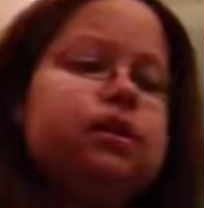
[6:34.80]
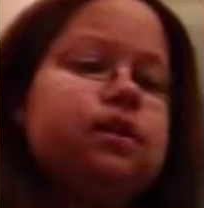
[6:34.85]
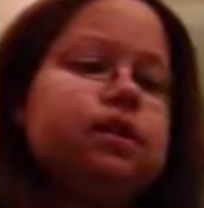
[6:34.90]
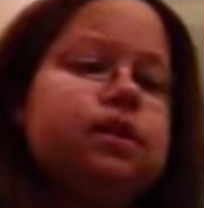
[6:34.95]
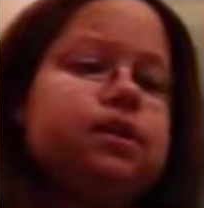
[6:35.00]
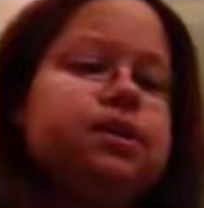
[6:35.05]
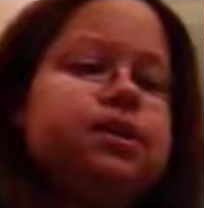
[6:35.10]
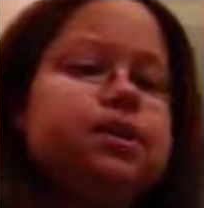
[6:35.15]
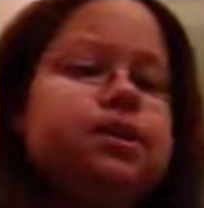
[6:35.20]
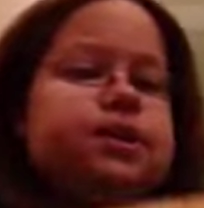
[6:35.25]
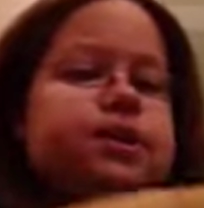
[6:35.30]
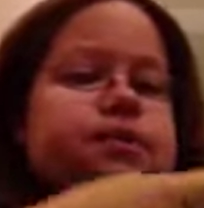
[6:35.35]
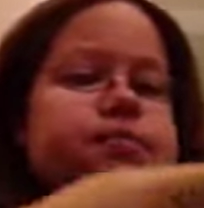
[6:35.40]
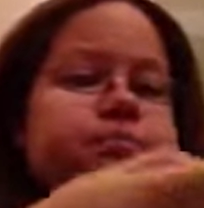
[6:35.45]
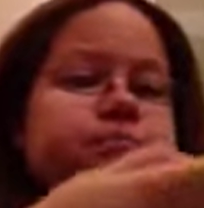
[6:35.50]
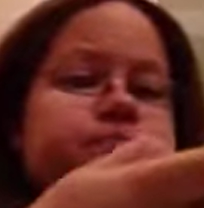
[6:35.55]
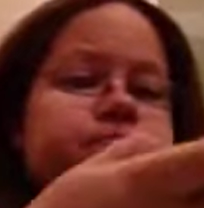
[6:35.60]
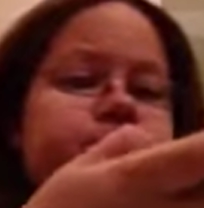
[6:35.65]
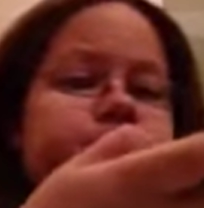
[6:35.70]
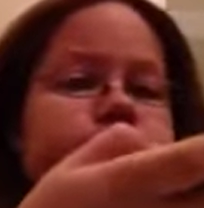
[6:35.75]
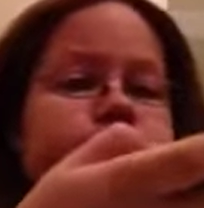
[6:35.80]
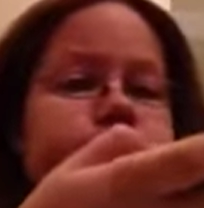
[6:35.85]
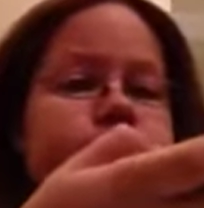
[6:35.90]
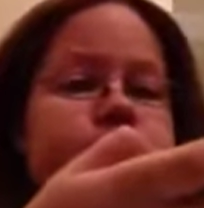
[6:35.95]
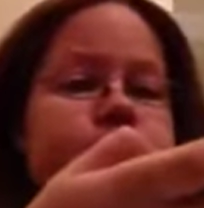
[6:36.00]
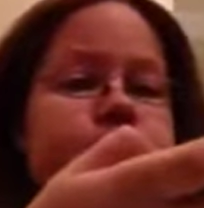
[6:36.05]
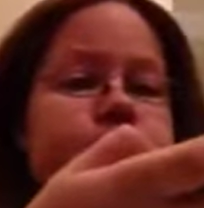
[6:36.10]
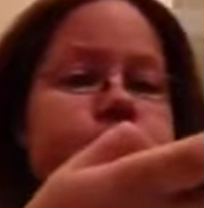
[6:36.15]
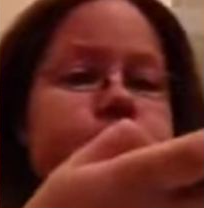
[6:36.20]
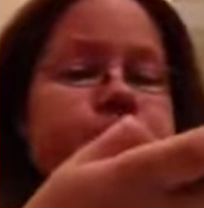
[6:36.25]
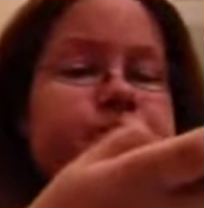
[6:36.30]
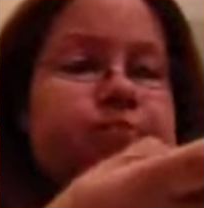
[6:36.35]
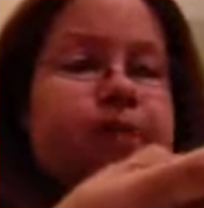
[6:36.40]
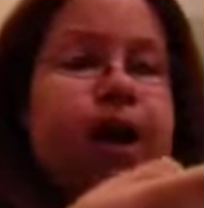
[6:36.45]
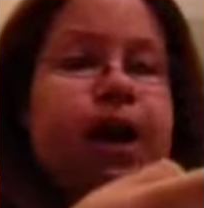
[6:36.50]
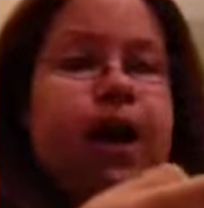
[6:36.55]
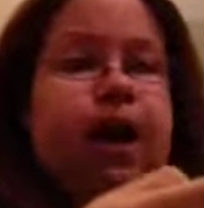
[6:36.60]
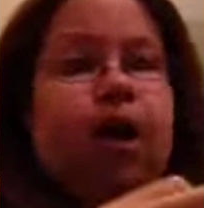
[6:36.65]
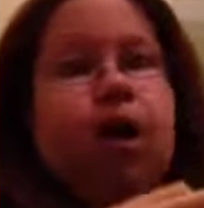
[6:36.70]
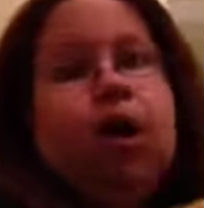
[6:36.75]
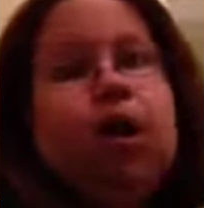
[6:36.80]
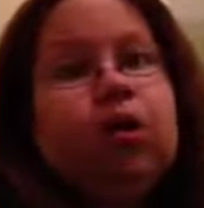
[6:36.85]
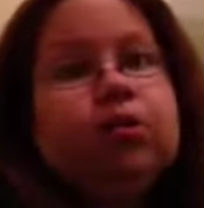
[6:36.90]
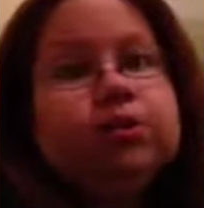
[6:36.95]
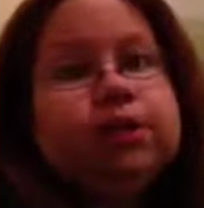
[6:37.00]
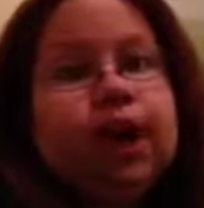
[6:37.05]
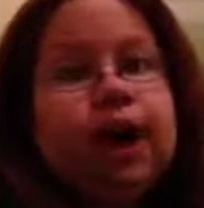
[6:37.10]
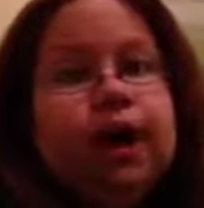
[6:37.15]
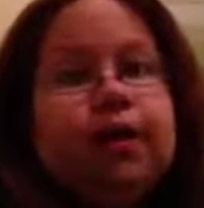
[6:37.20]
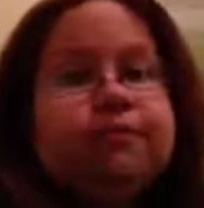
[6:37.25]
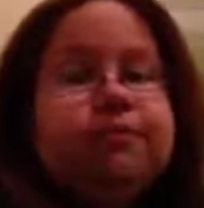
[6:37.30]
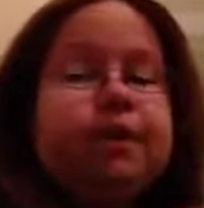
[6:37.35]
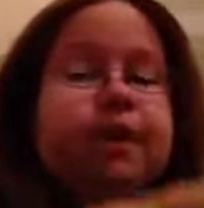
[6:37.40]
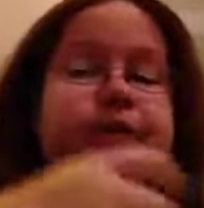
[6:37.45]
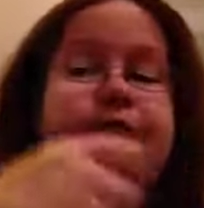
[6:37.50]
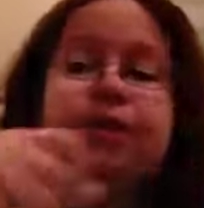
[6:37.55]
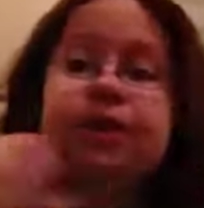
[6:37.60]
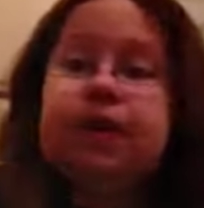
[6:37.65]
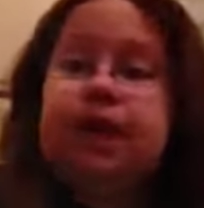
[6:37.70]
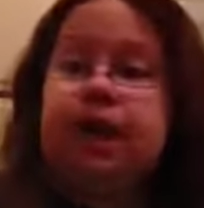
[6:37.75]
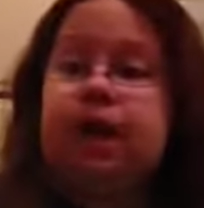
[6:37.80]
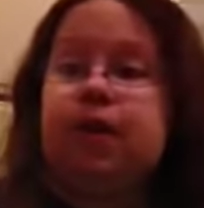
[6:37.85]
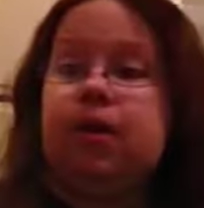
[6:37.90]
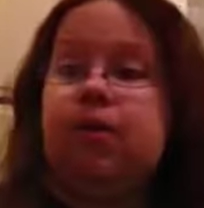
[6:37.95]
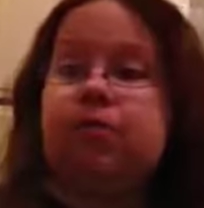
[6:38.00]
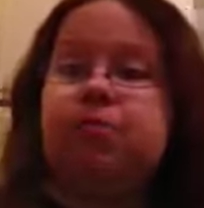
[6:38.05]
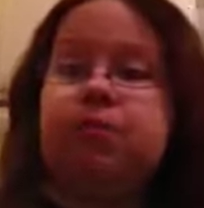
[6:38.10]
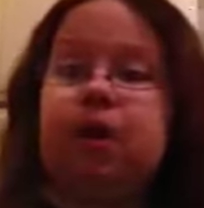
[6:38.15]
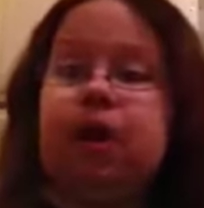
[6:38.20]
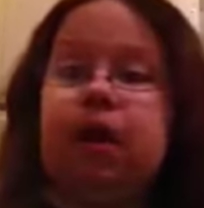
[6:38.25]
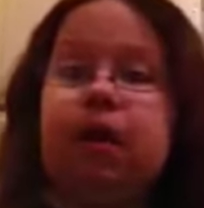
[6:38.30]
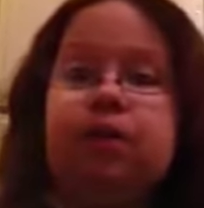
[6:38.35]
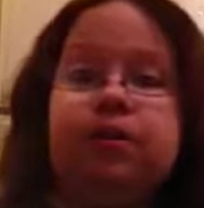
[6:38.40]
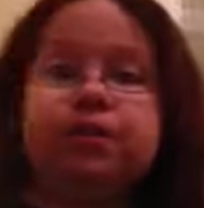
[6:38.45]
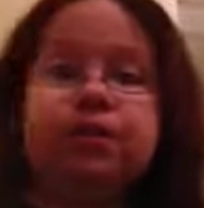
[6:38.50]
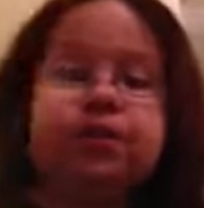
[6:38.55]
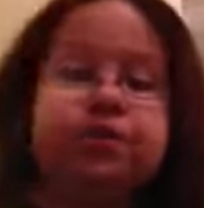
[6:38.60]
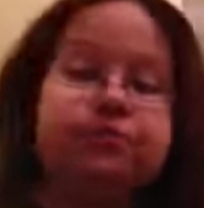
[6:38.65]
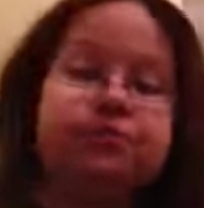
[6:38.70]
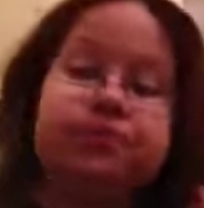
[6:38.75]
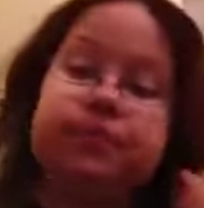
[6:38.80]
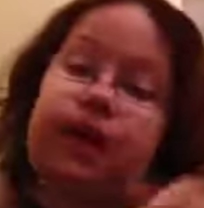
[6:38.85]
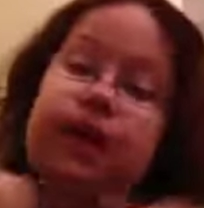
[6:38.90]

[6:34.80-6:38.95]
It's my all-time favorite nail polish.